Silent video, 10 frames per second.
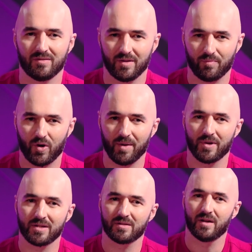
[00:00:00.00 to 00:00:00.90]
the
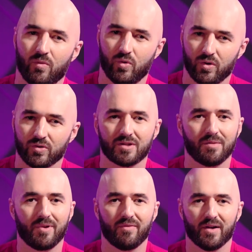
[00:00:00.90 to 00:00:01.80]
premise, would also
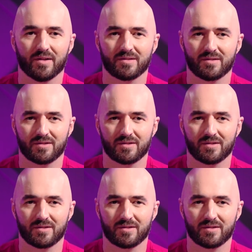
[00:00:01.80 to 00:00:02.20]
be false.